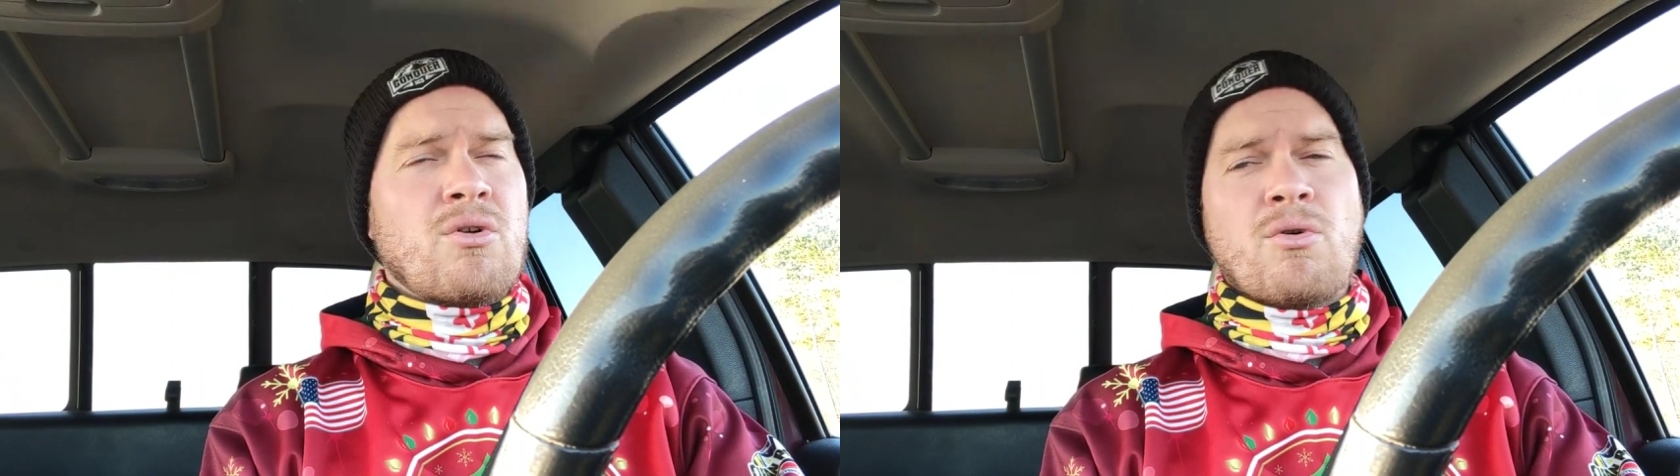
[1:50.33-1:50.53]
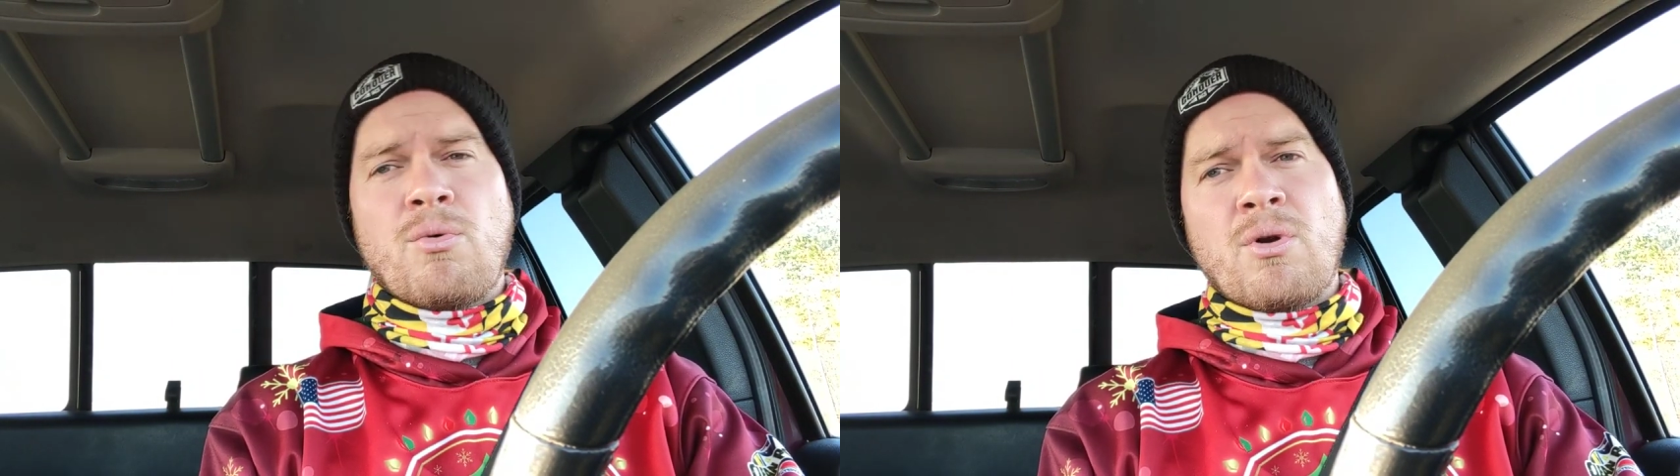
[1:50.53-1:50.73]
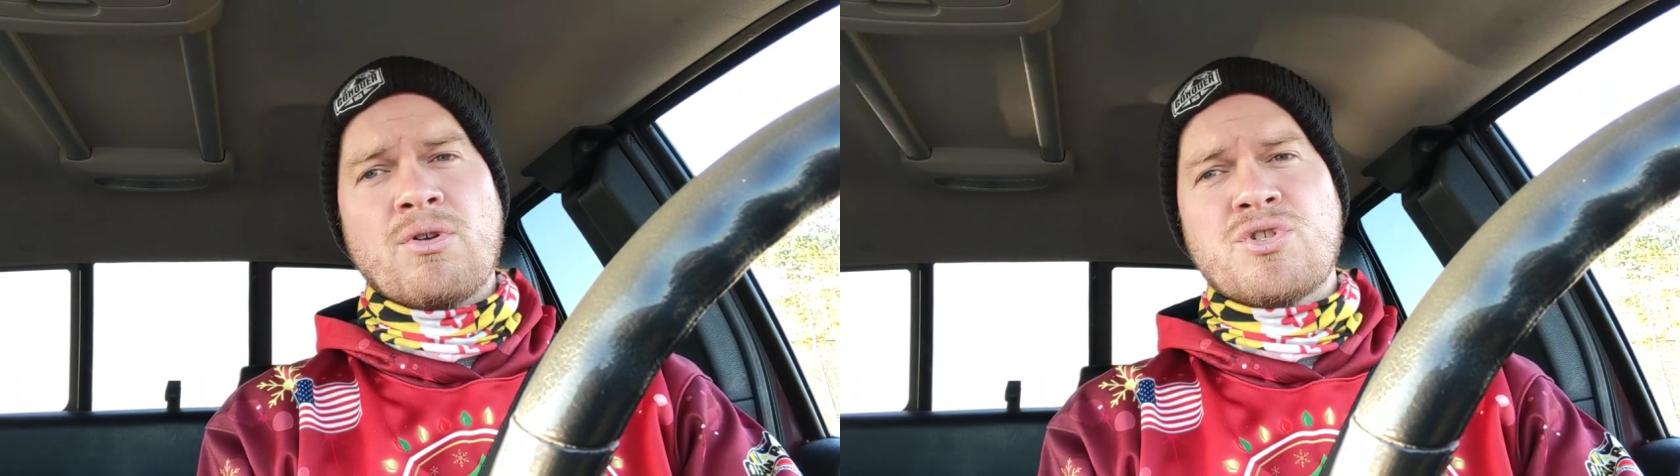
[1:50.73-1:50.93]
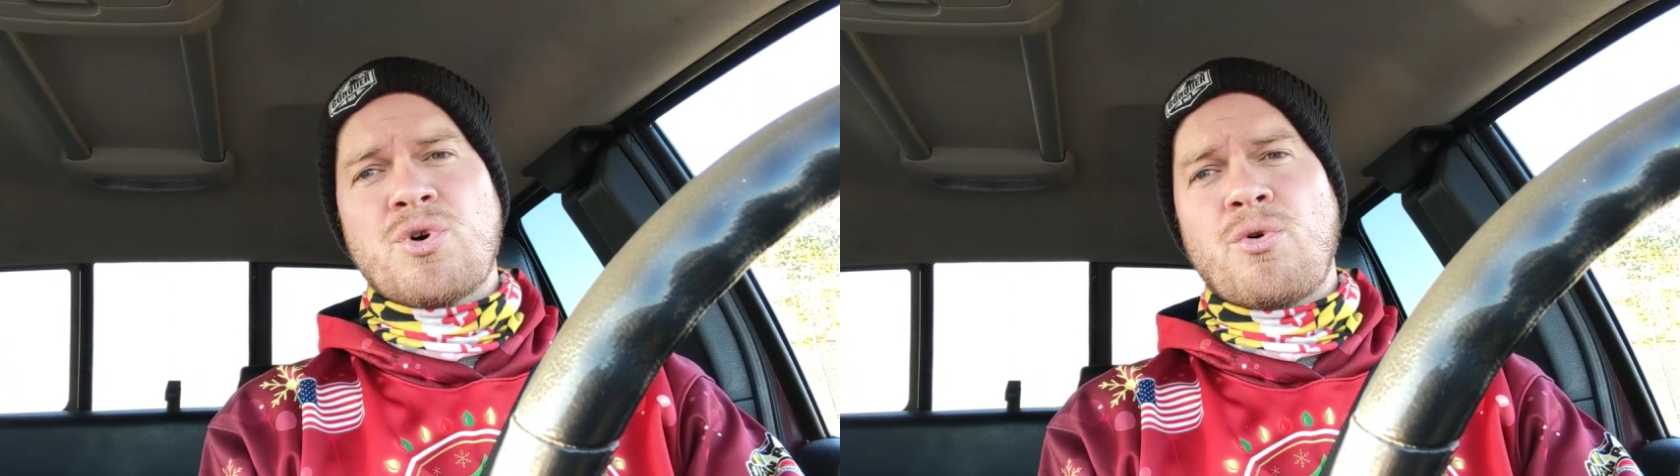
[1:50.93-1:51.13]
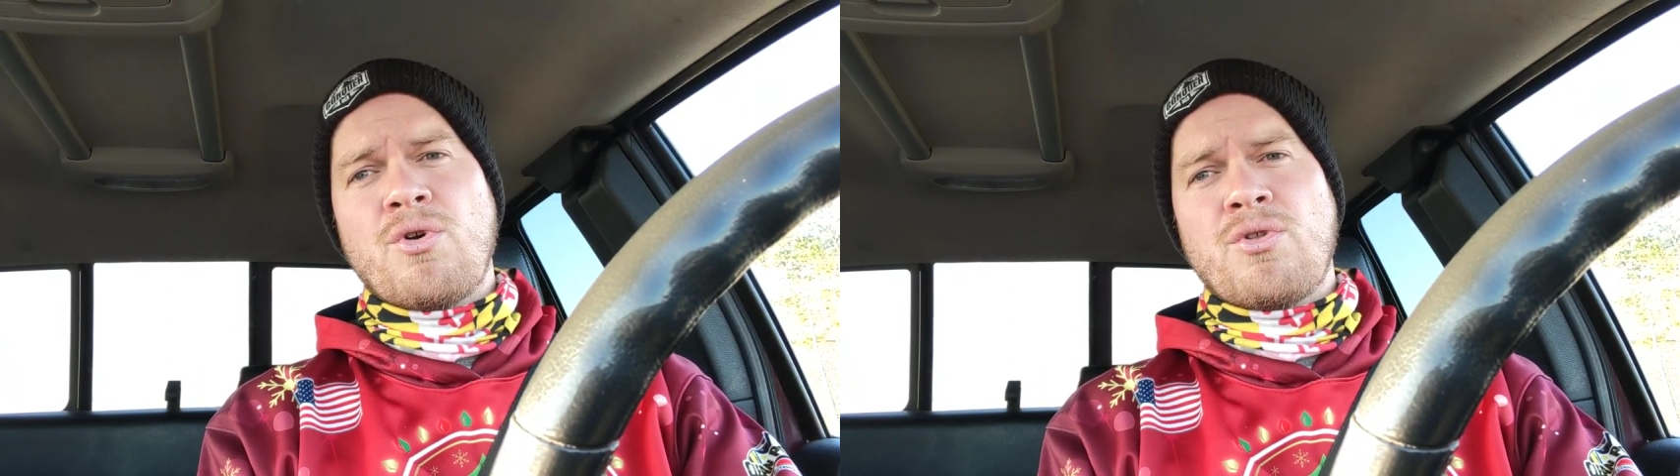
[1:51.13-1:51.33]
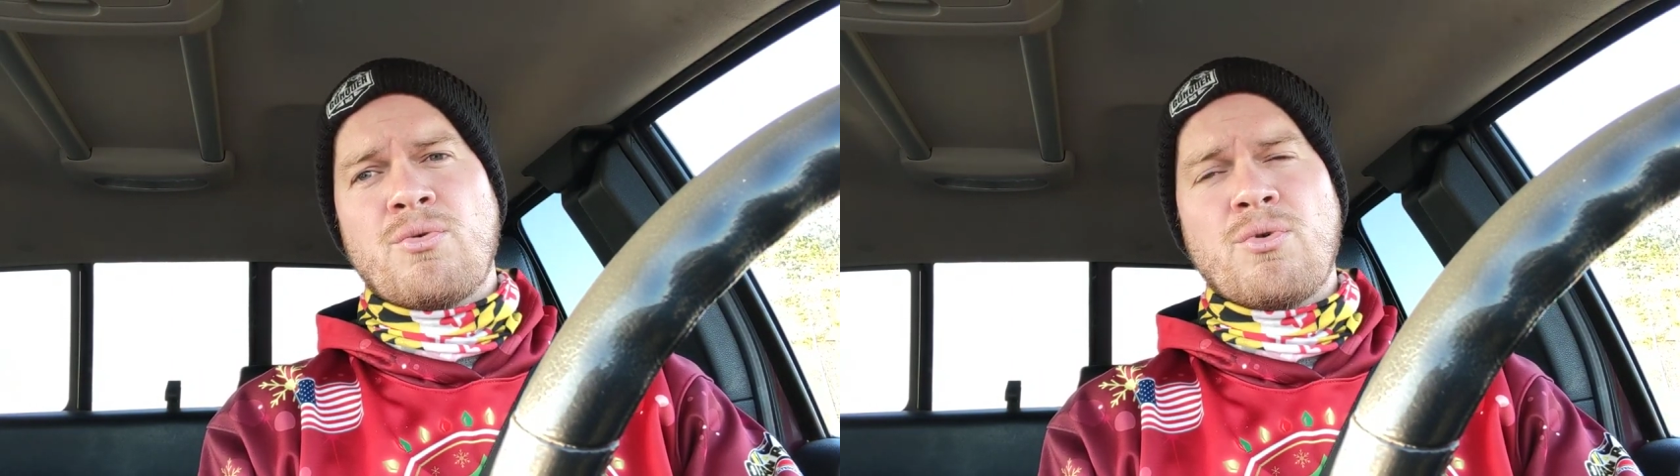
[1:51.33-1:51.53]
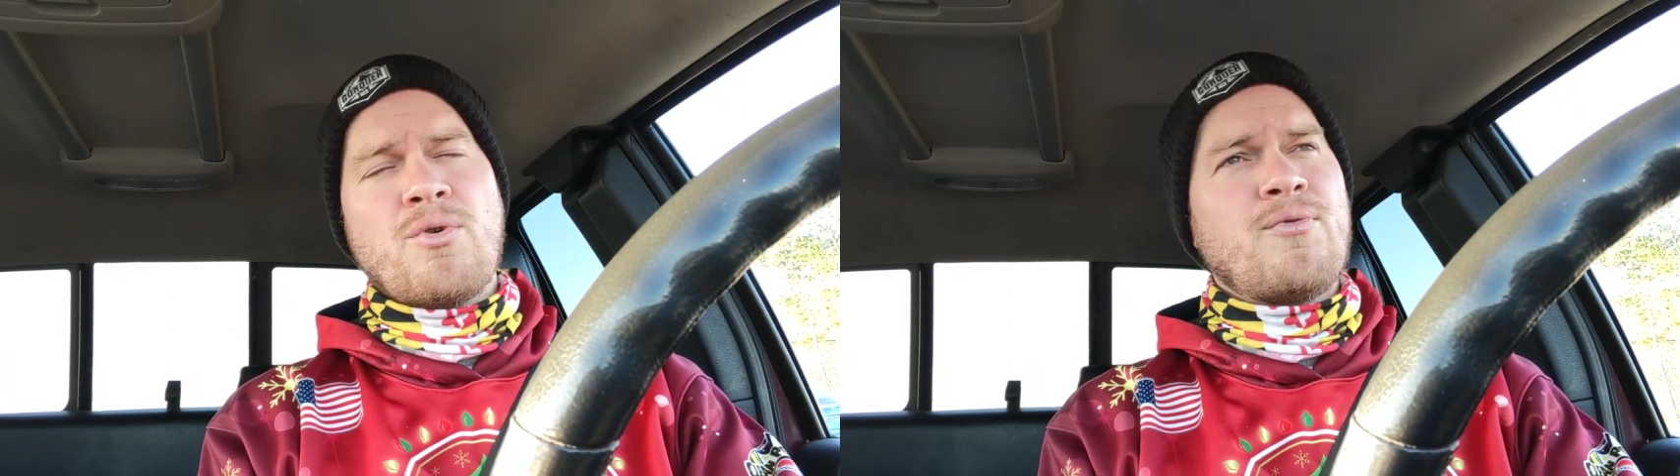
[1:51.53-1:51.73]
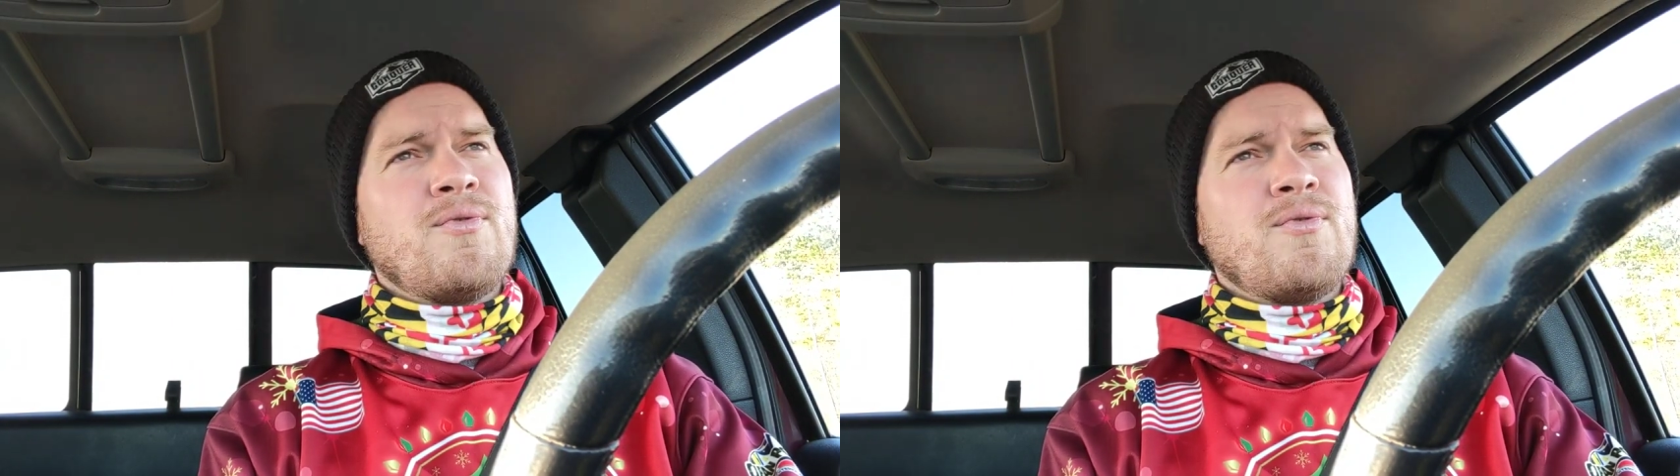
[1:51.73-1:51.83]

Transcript: or we're gonna Zorro the roof?